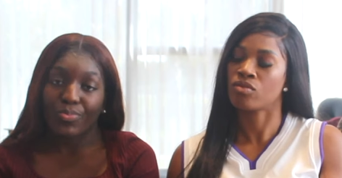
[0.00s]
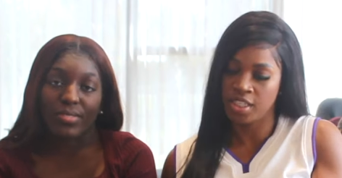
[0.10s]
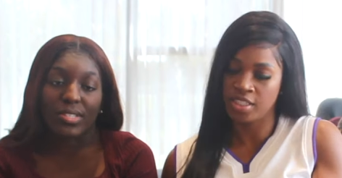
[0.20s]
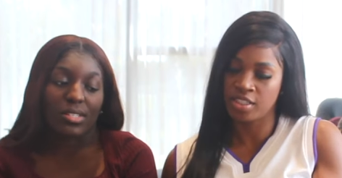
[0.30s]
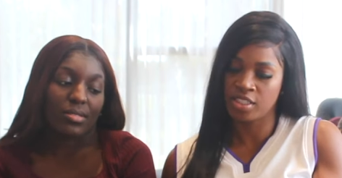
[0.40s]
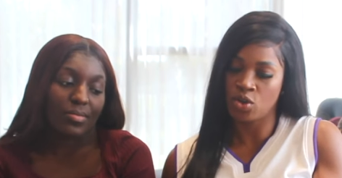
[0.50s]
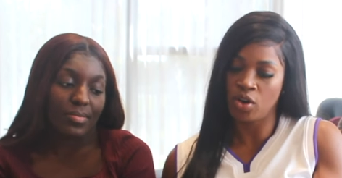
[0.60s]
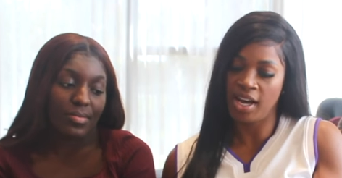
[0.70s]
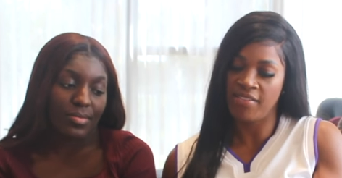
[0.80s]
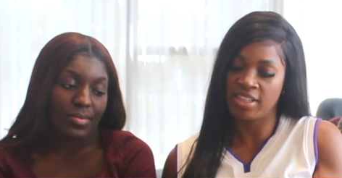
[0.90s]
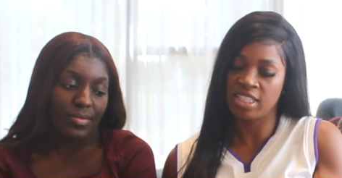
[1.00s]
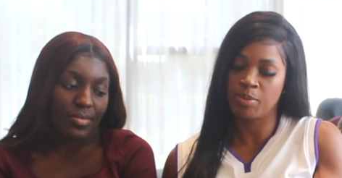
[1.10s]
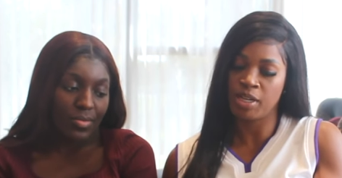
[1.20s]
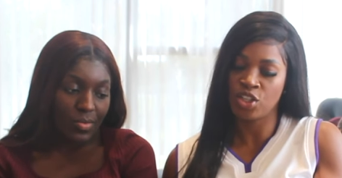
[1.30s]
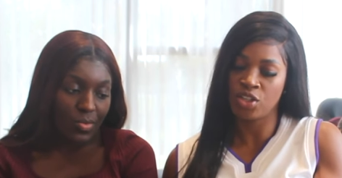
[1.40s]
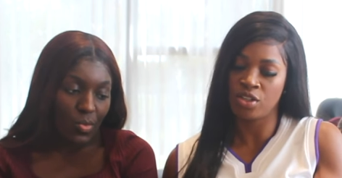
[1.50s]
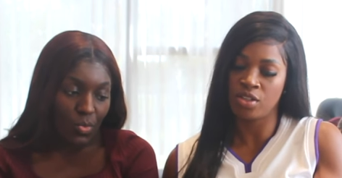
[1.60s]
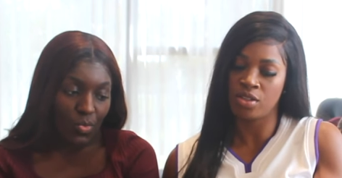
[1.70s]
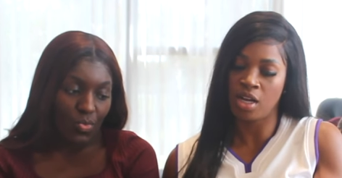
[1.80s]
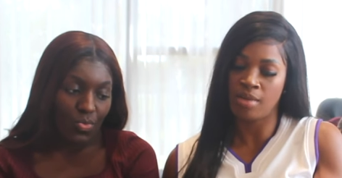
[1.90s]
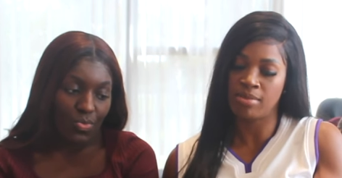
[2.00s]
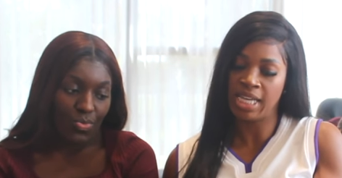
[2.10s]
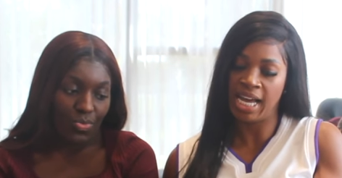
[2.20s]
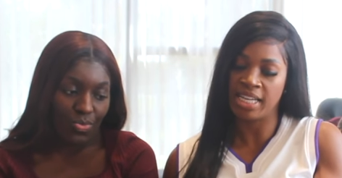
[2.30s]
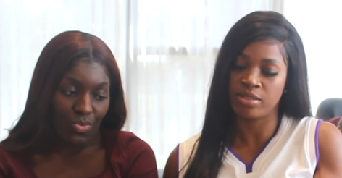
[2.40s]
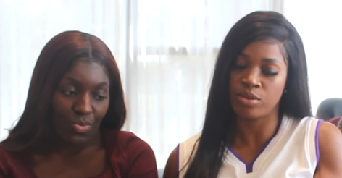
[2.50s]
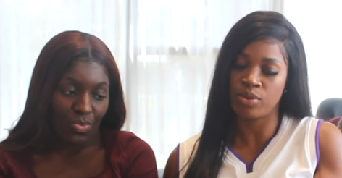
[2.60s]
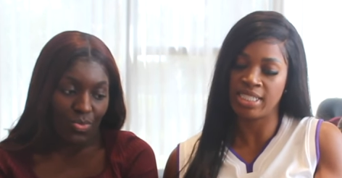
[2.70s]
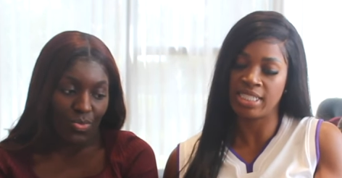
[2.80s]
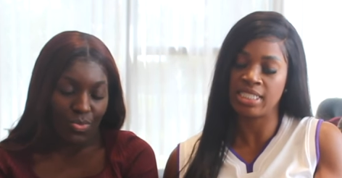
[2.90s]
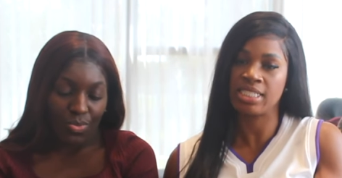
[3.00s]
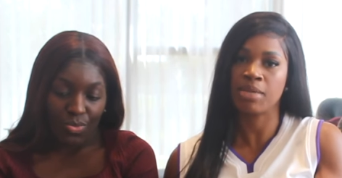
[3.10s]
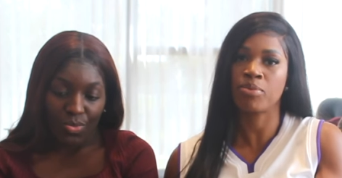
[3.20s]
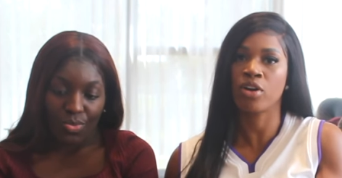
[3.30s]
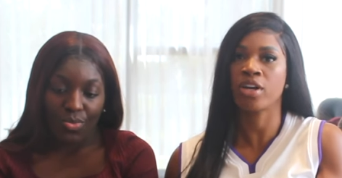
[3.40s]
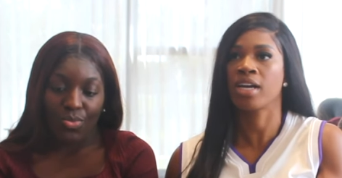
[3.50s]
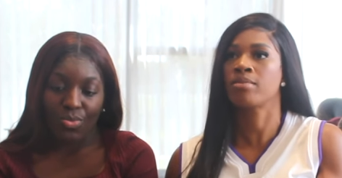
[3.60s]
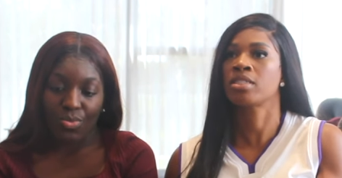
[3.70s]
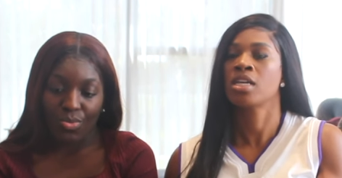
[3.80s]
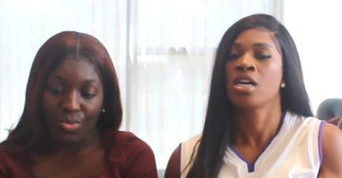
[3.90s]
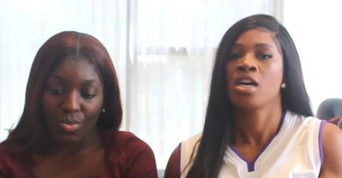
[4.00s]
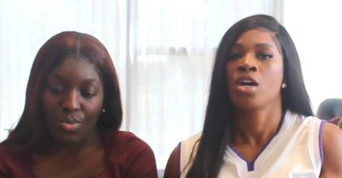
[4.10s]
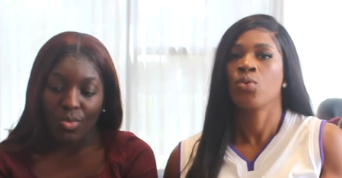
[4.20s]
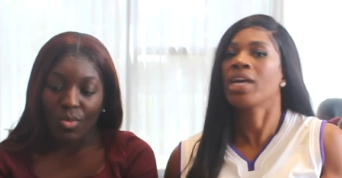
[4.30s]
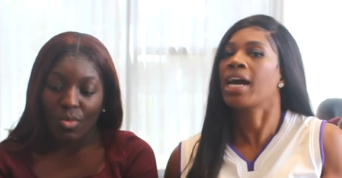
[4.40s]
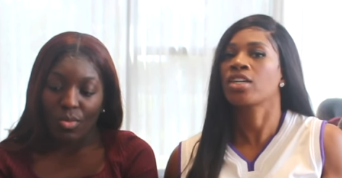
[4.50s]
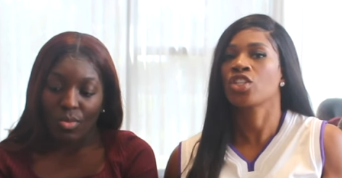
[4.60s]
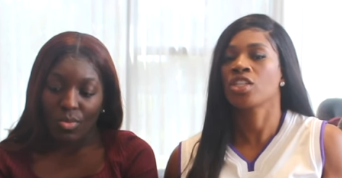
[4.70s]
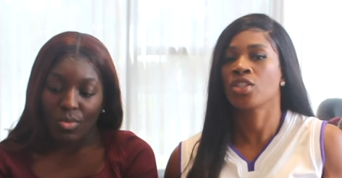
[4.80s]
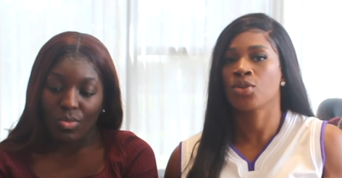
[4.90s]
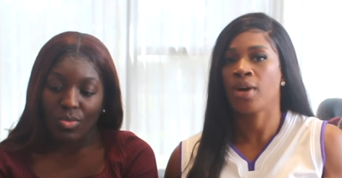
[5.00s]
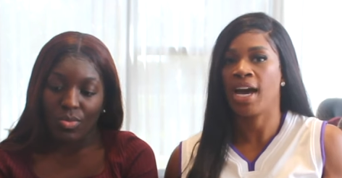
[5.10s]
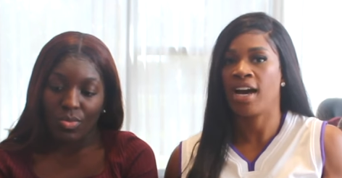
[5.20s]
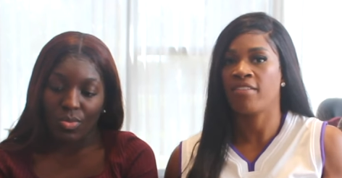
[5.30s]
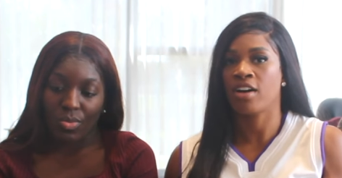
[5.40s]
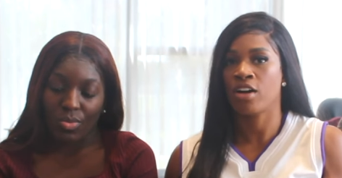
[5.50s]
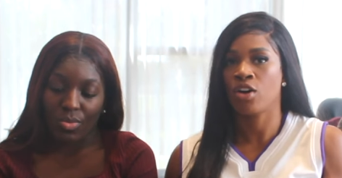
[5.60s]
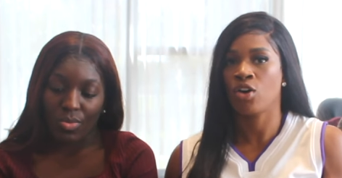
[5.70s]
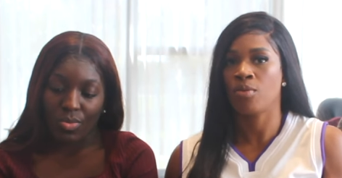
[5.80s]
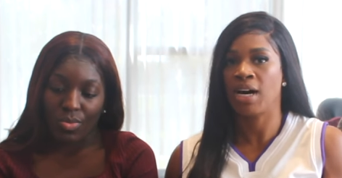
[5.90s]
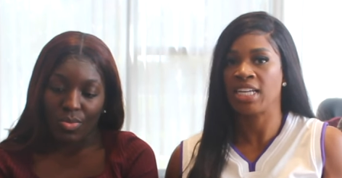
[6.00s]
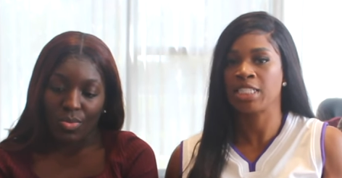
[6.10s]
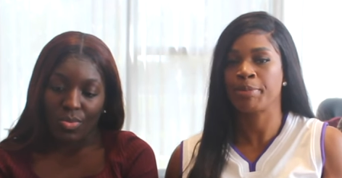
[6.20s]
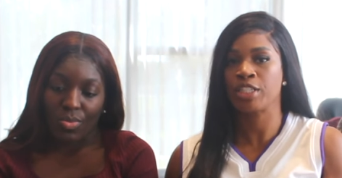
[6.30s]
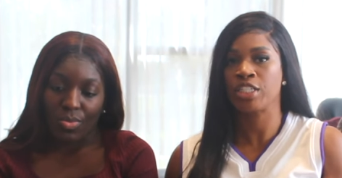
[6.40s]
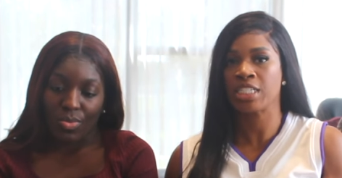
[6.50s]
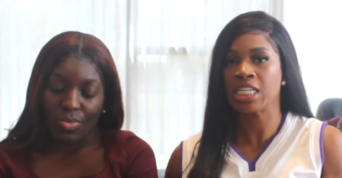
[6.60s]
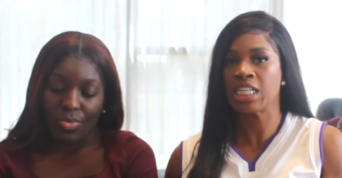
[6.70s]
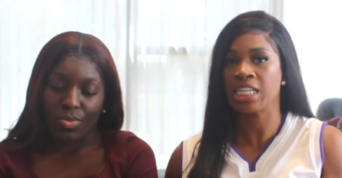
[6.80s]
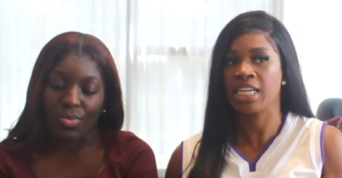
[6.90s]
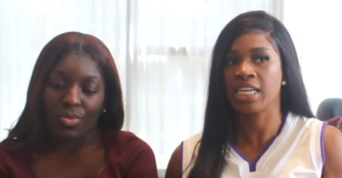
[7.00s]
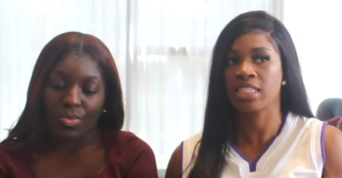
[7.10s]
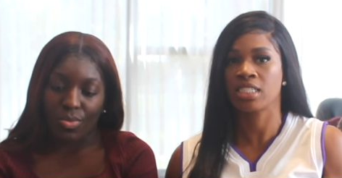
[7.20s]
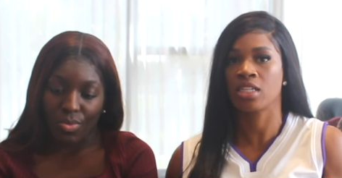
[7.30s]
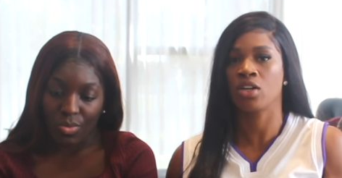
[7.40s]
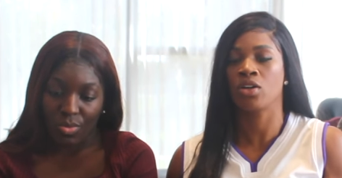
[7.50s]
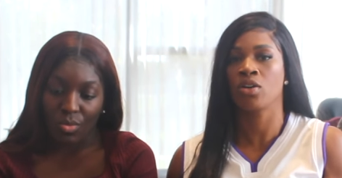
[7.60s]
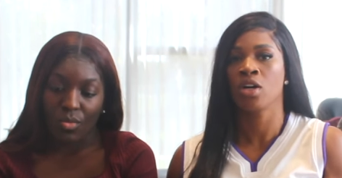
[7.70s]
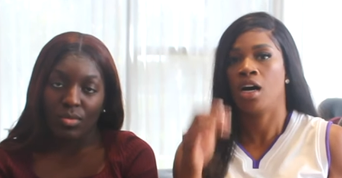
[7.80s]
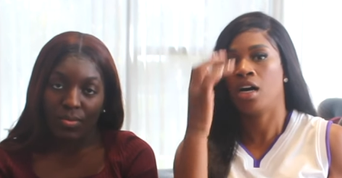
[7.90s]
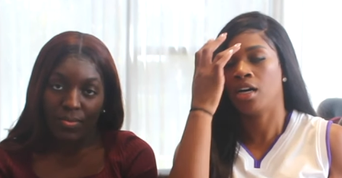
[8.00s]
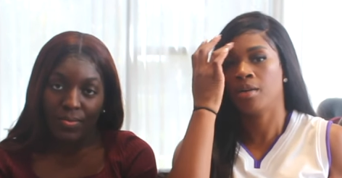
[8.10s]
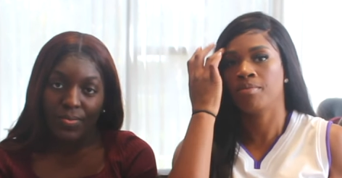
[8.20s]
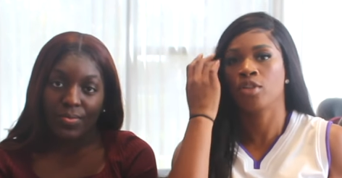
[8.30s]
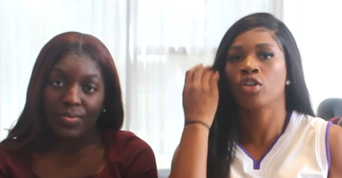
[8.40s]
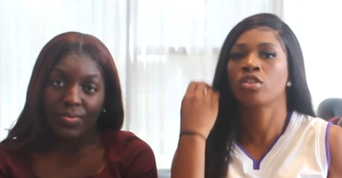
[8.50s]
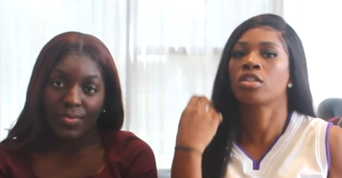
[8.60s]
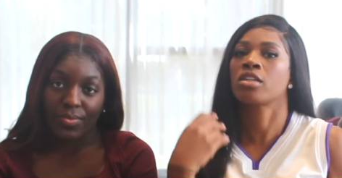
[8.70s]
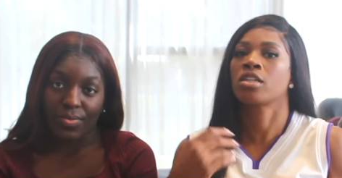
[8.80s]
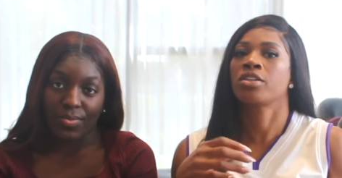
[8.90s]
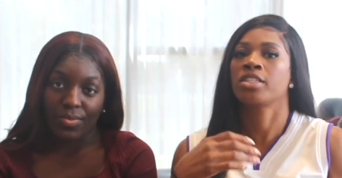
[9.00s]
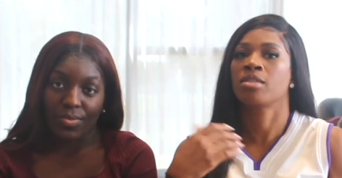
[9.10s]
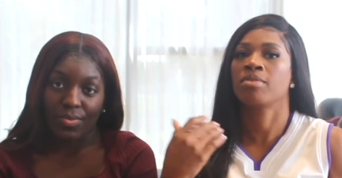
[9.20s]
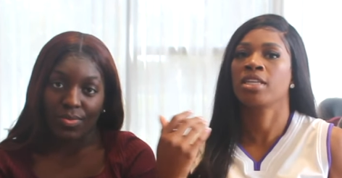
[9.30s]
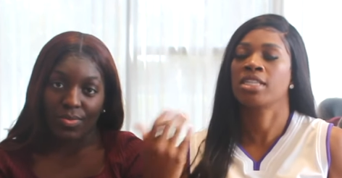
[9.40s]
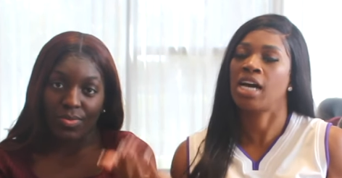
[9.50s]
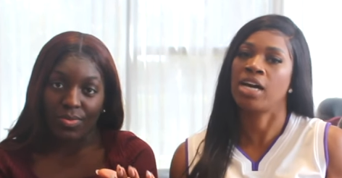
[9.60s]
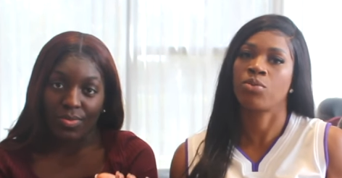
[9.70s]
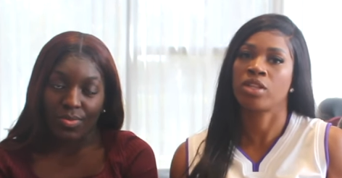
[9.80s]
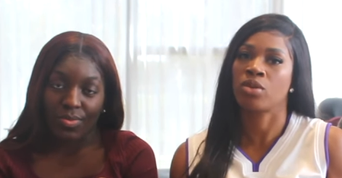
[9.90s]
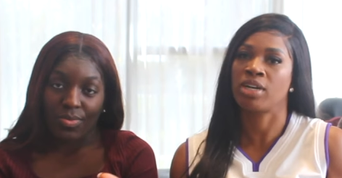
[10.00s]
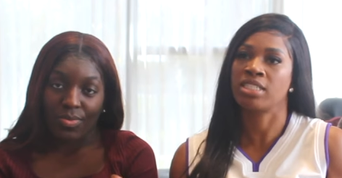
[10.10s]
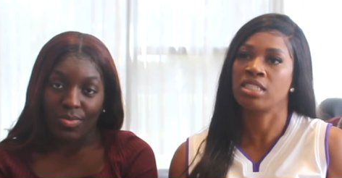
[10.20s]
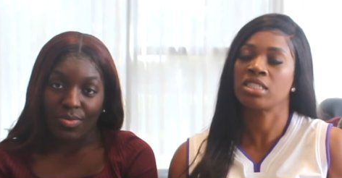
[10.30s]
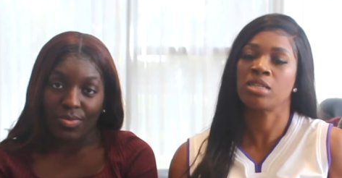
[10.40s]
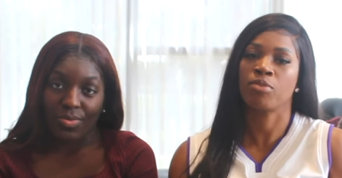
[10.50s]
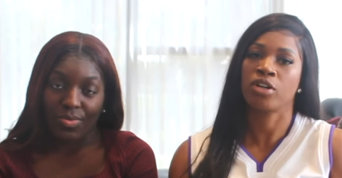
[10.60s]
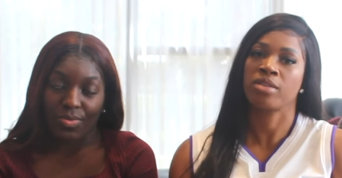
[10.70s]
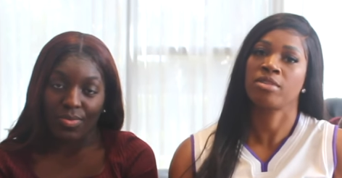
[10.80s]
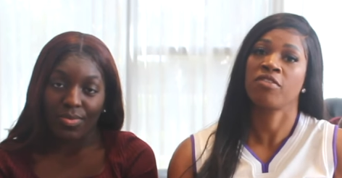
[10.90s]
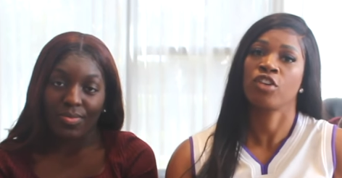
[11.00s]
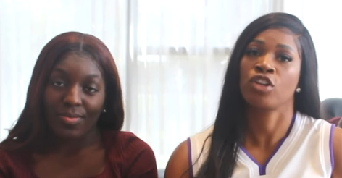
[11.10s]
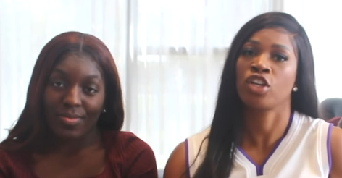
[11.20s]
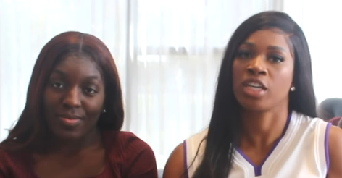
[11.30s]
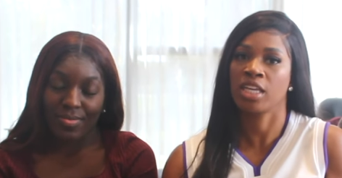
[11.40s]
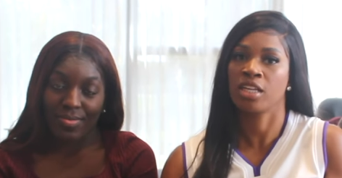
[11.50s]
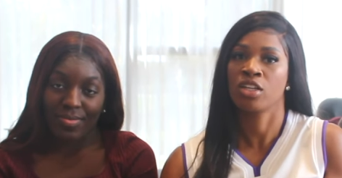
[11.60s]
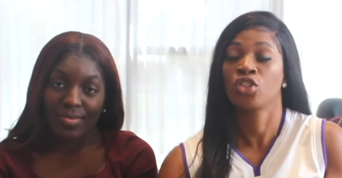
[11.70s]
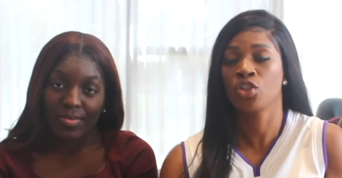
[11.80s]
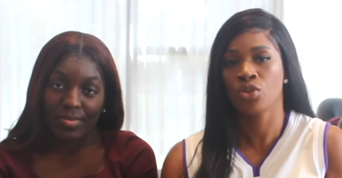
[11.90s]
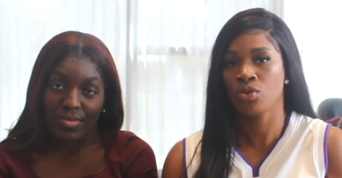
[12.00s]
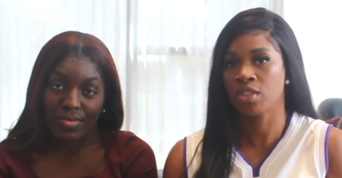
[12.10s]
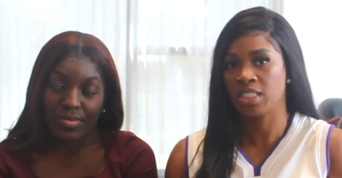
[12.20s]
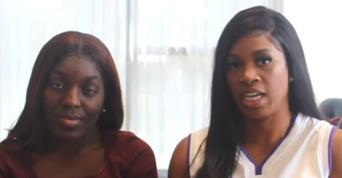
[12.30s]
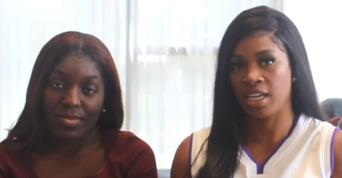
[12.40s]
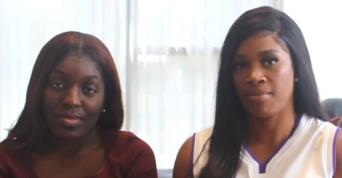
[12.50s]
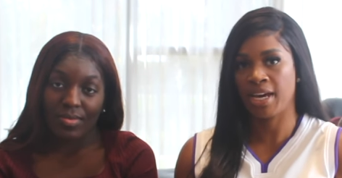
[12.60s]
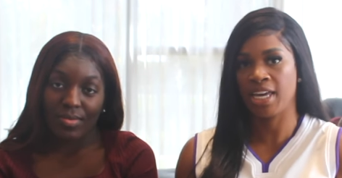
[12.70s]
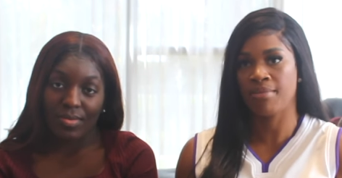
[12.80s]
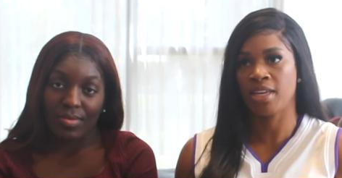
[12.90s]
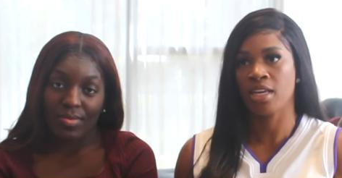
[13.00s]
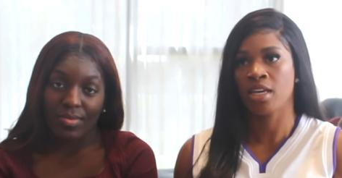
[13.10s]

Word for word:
Speaker 1: Does your school have any special um, ties with residency programs? We actually do have our home hospitals and clinics, so um, those are going to be tied with the residency programs if you're looking to stay in Miami.